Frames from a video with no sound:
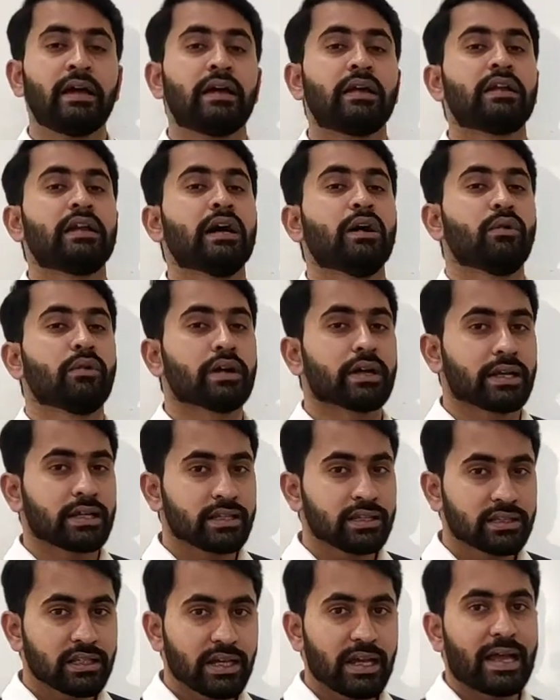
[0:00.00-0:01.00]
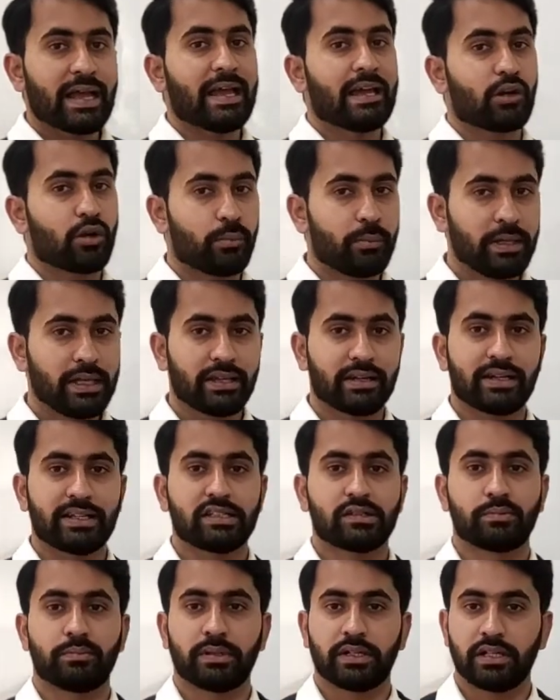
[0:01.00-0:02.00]
Now in the aerobic
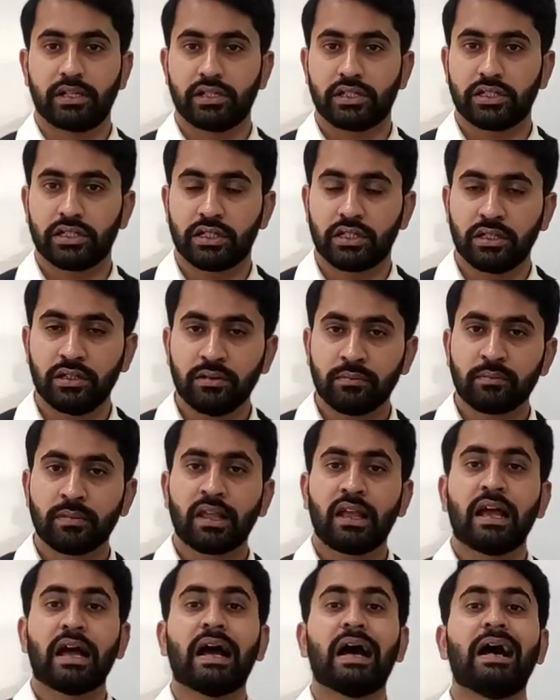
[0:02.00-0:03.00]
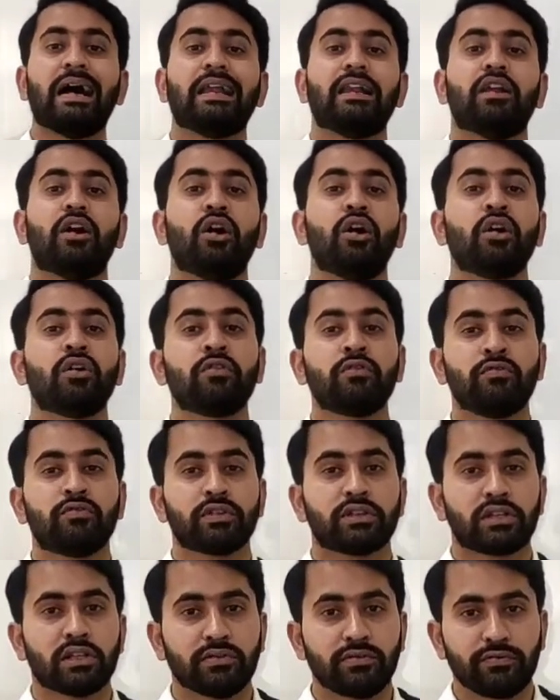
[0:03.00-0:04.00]
respiration, along
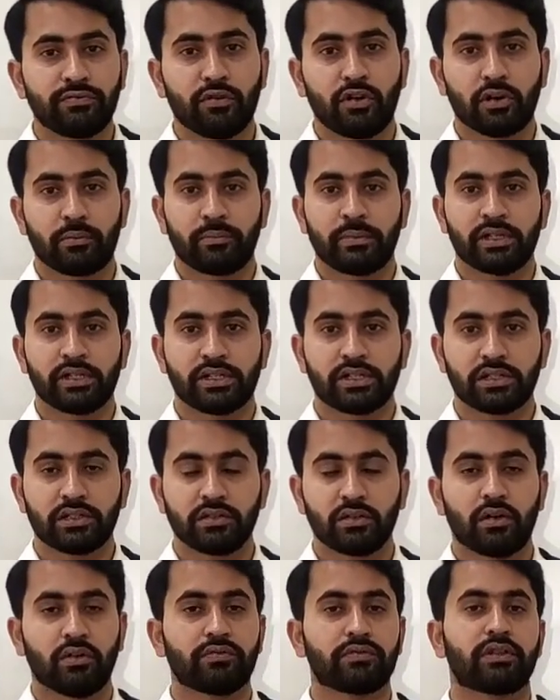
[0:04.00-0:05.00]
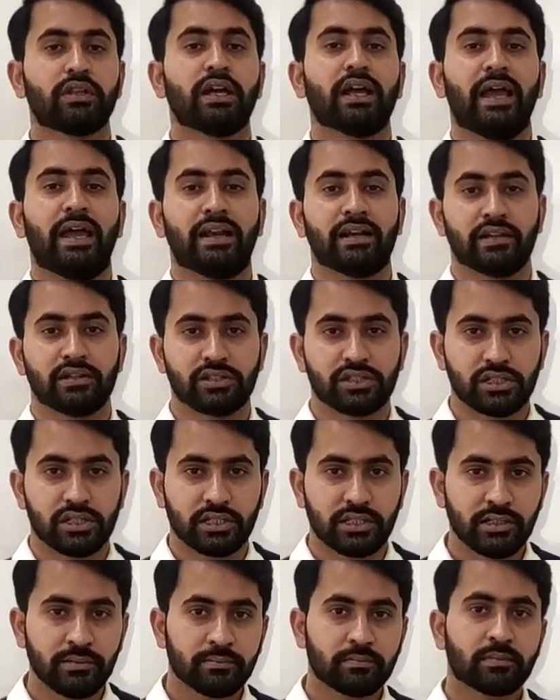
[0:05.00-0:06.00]
with the formation of the
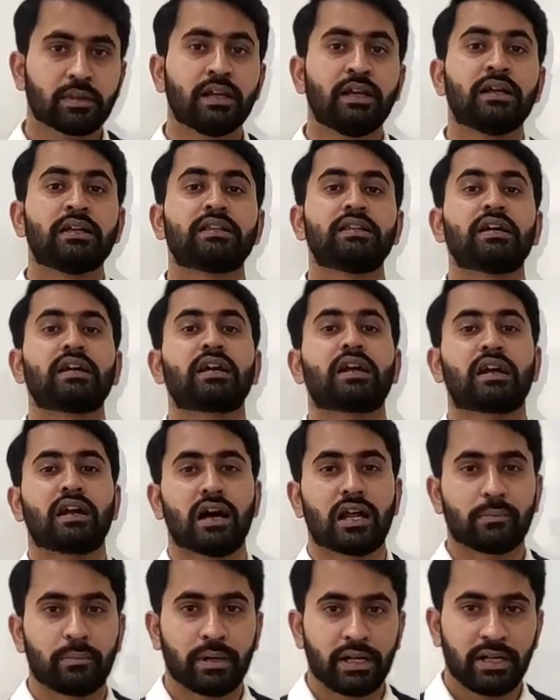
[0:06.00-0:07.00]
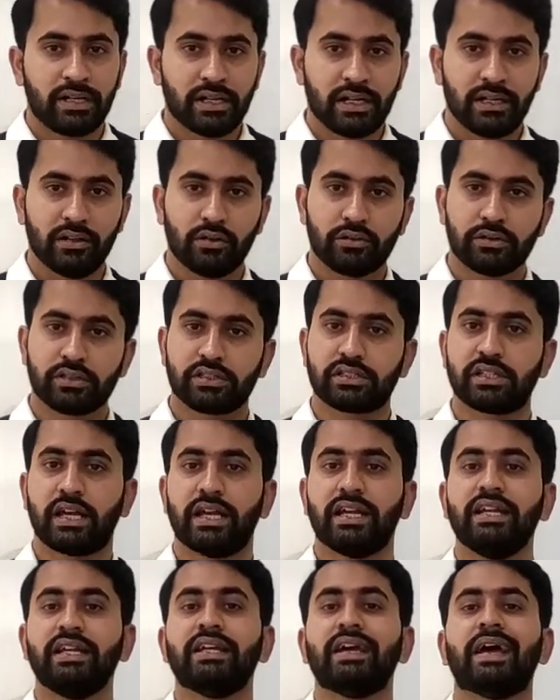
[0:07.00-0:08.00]
energy, the carbon
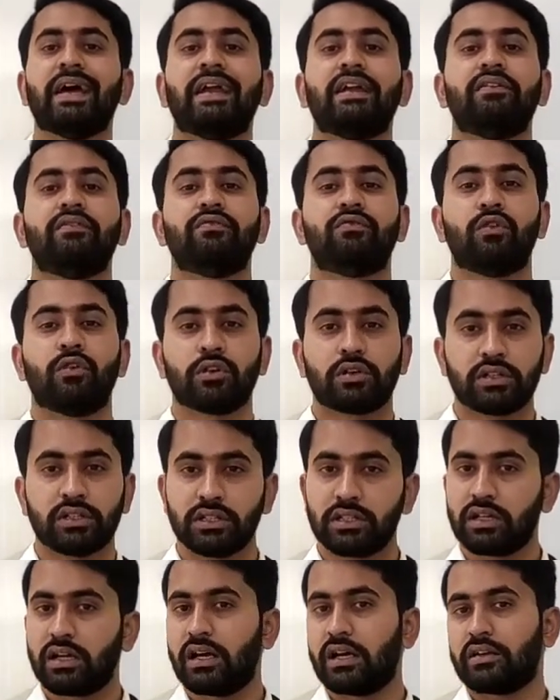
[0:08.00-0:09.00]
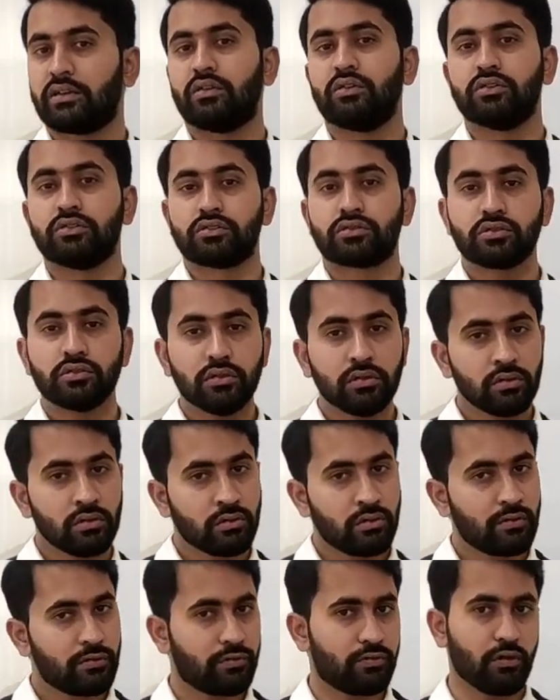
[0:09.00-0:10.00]
dioxide and water are also
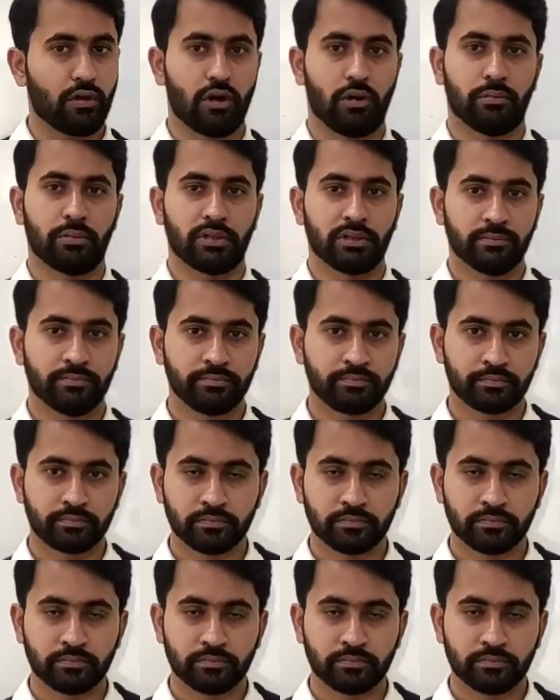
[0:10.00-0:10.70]
formed.